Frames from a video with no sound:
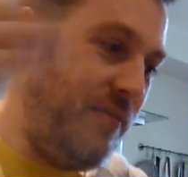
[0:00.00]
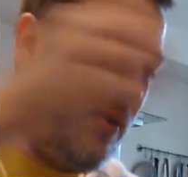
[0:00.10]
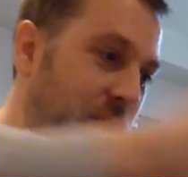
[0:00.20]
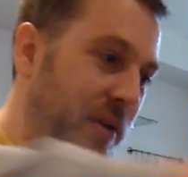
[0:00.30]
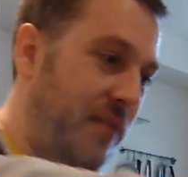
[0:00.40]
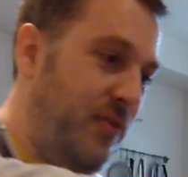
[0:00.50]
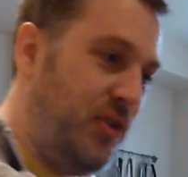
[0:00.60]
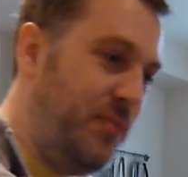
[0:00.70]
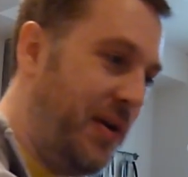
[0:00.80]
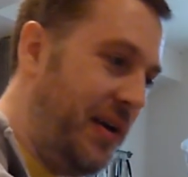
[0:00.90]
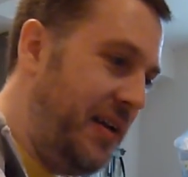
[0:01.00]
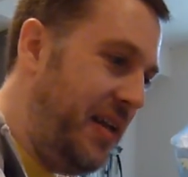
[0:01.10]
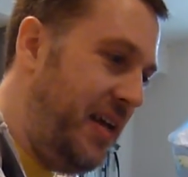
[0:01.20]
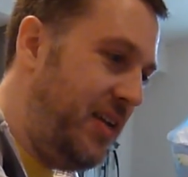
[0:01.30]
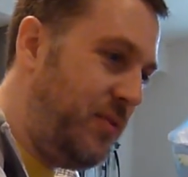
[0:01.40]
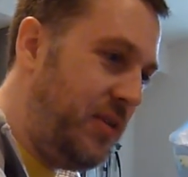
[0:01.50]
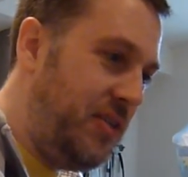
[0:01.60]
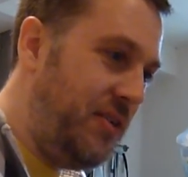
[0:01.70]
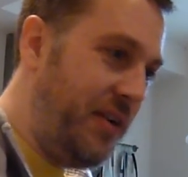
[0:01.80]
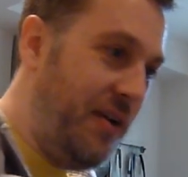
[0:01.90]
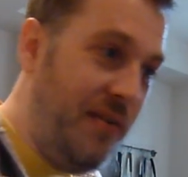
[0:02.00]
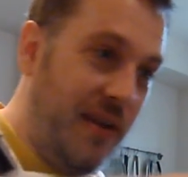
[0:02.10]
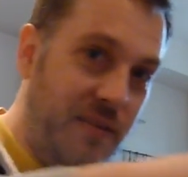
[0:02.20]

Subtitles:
got what every smodeler needs, which is not only